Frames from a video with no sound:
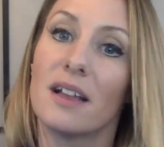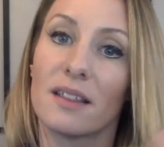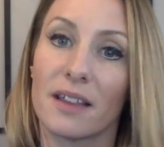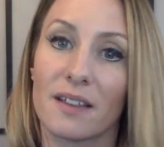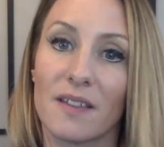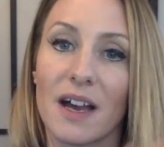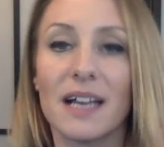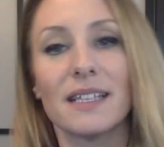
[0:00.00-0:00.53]

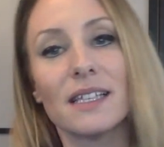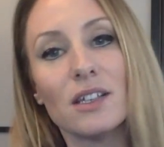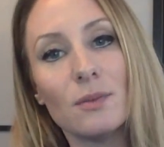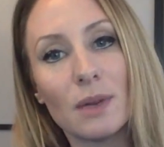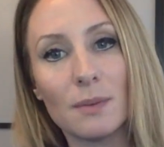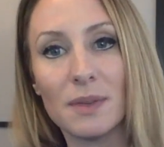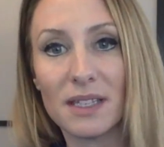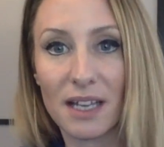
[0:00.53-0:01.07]
like lies that you
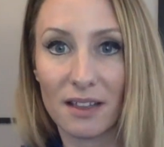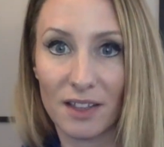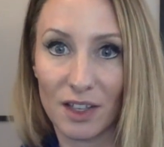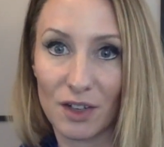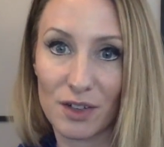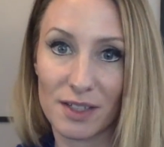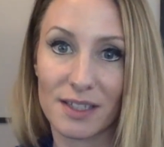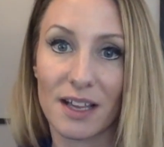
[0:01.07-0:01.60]
may be
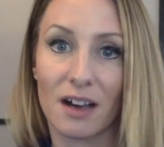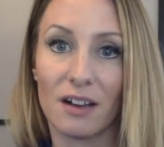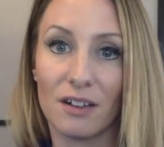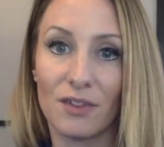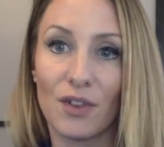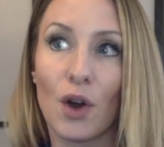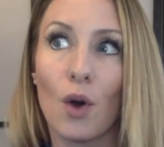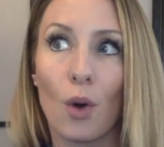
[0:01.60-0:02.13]
telling yourself